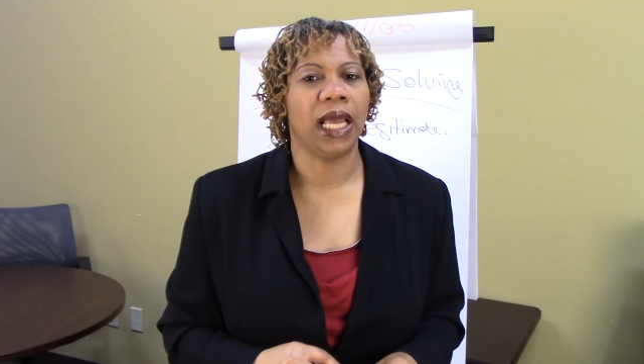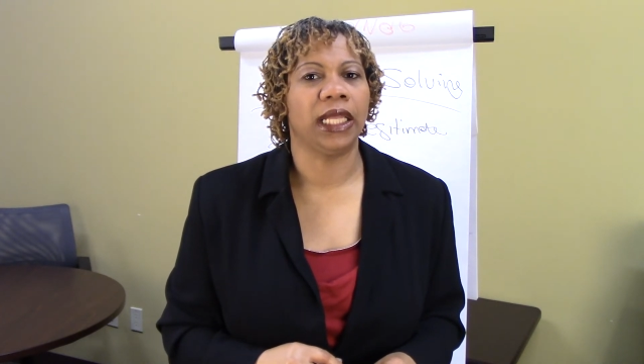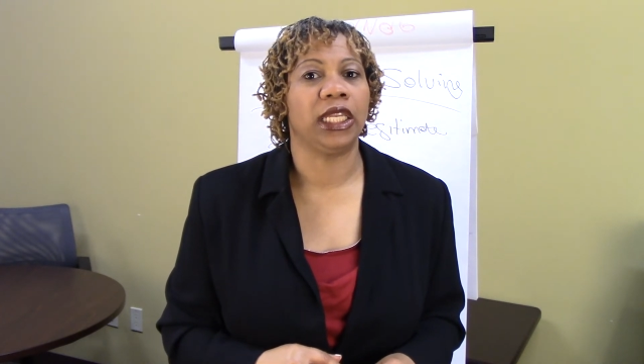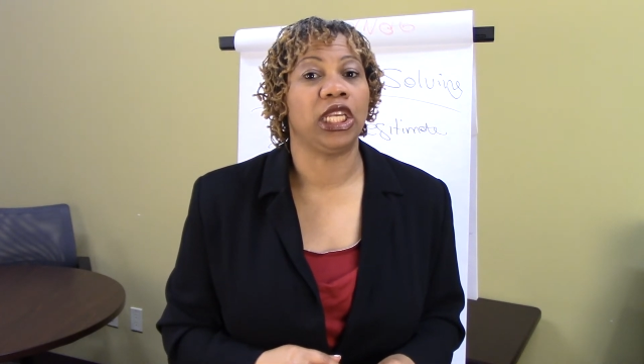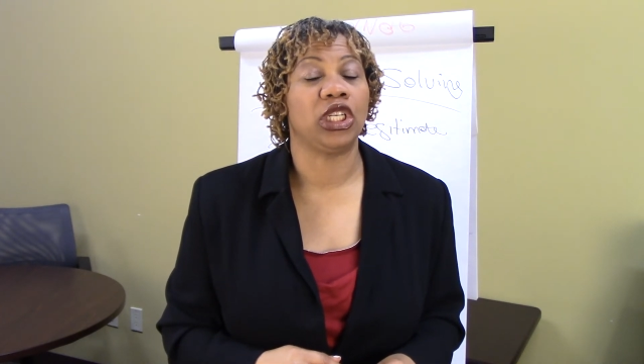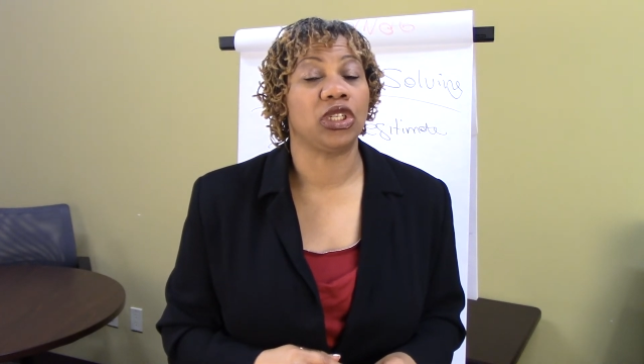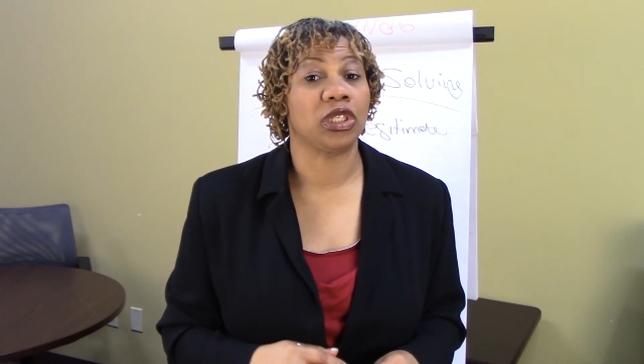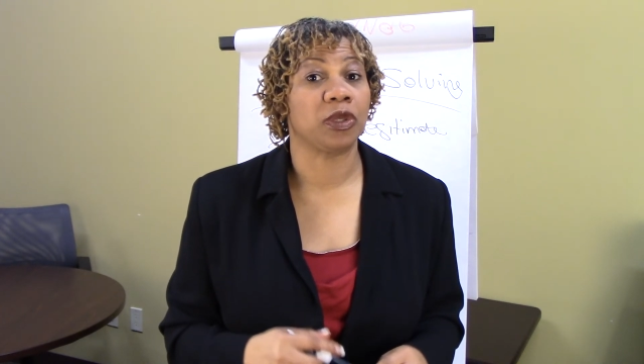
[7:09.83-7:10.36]

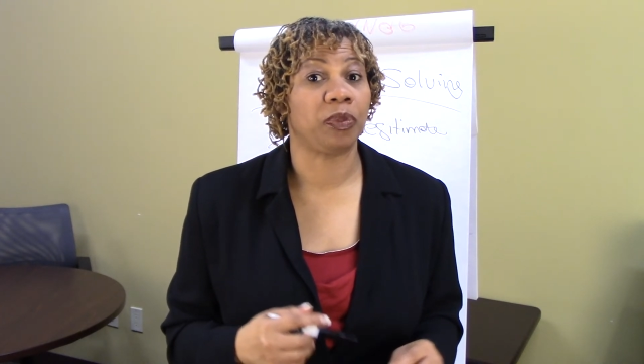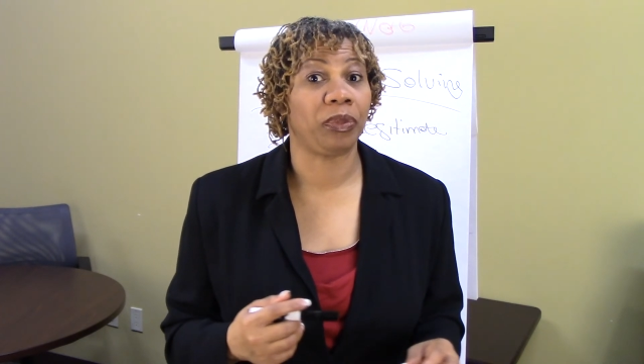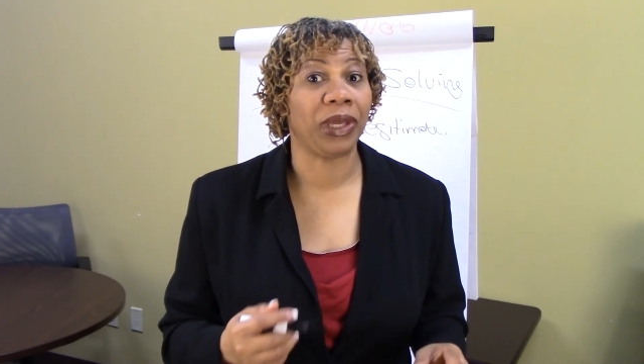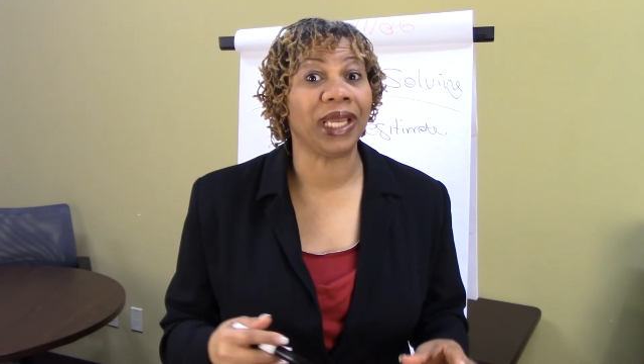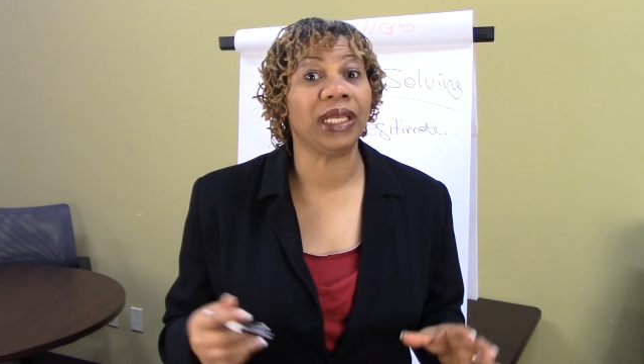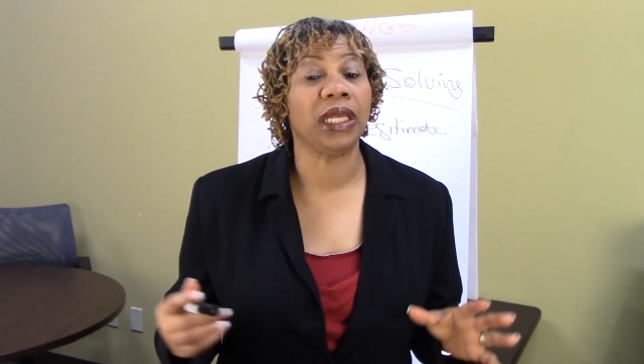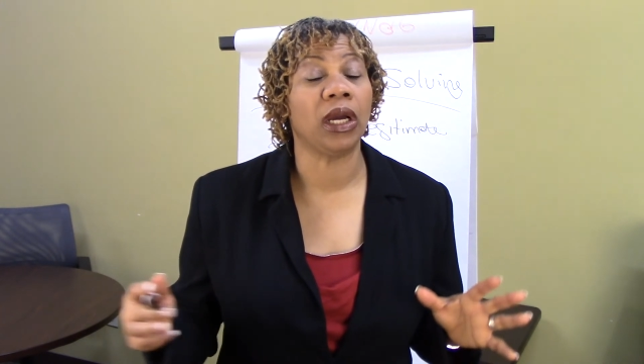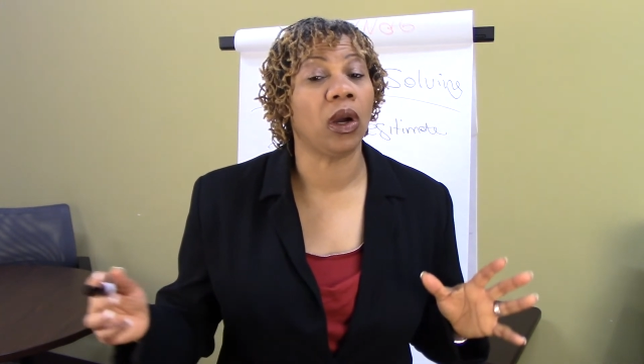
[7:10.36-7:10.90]
They just
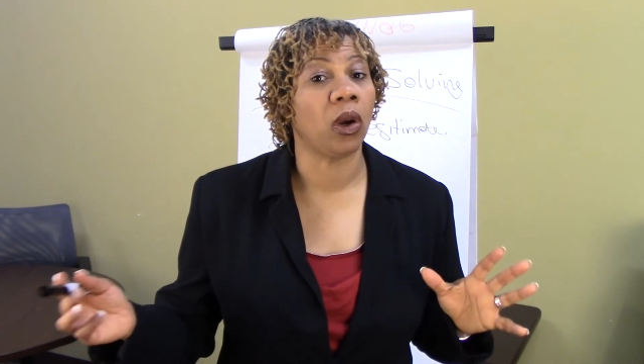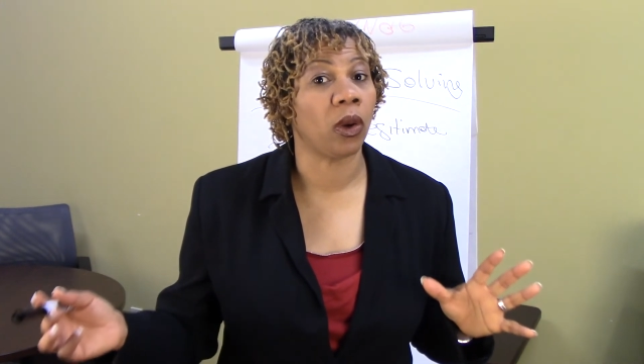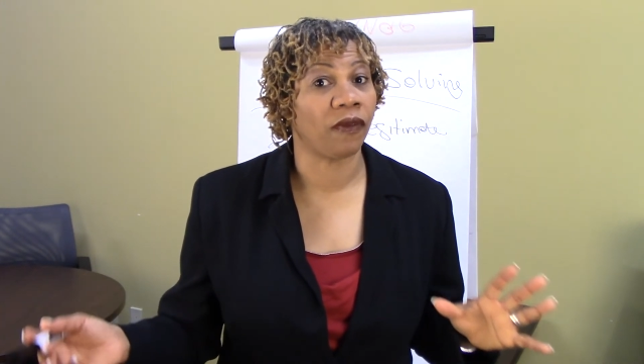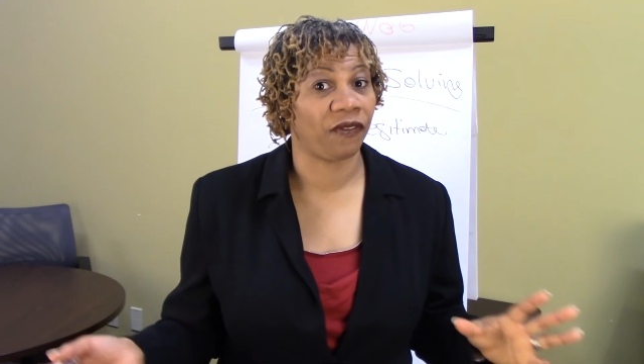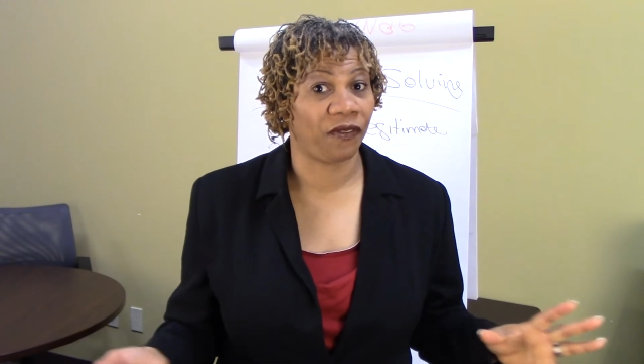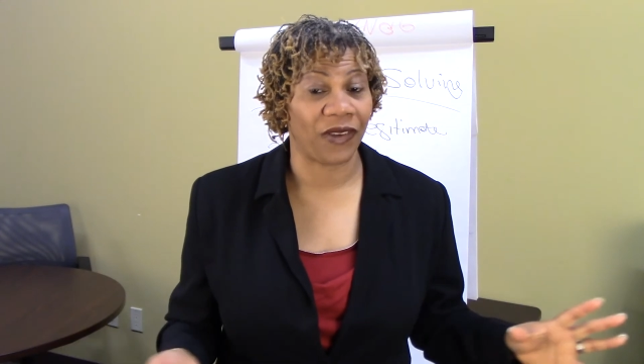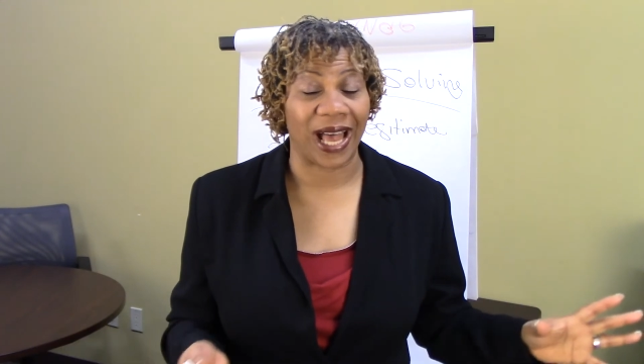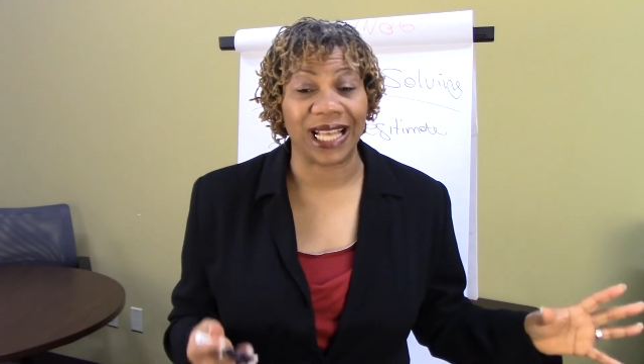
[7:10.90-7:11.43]
pick the
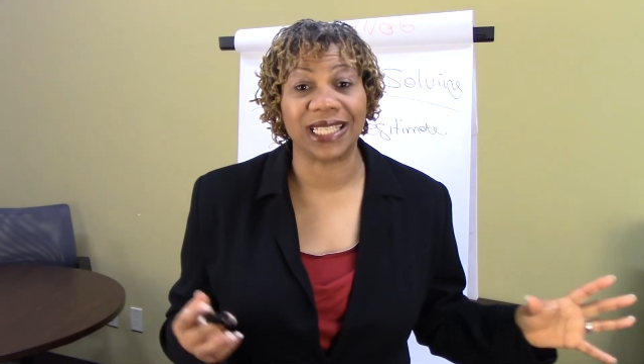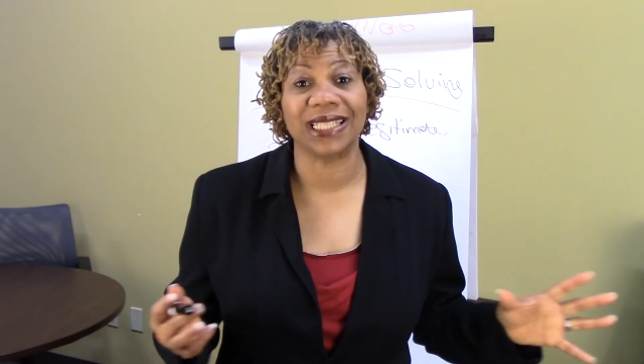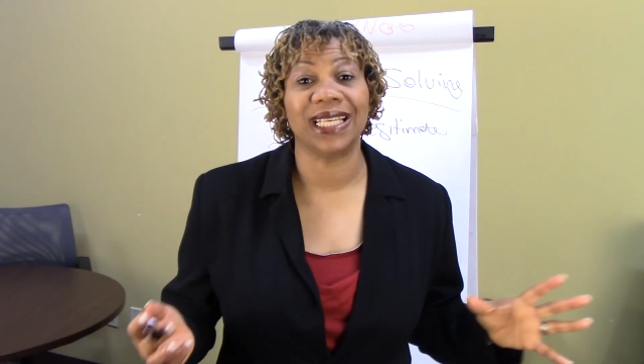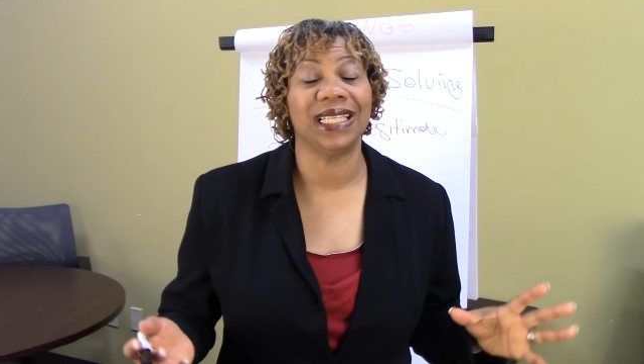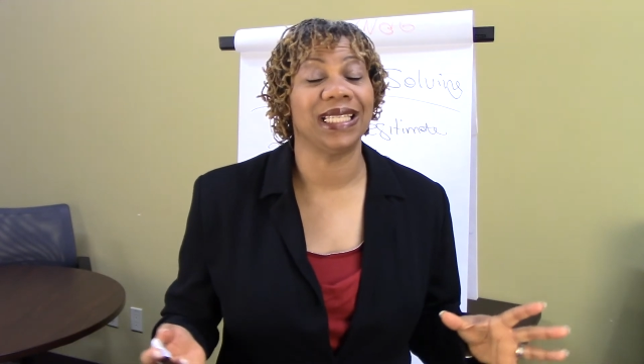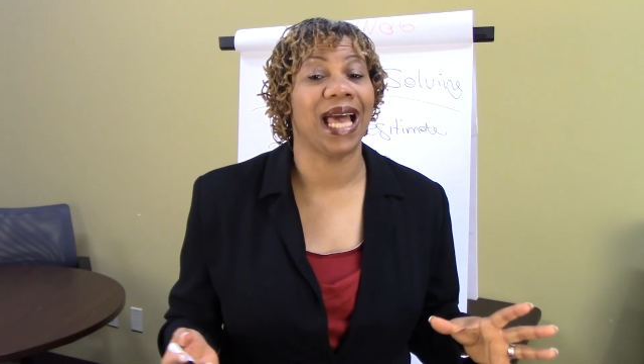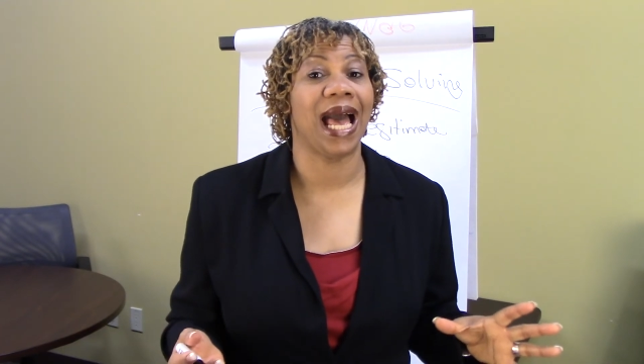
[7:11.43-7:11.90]
fastest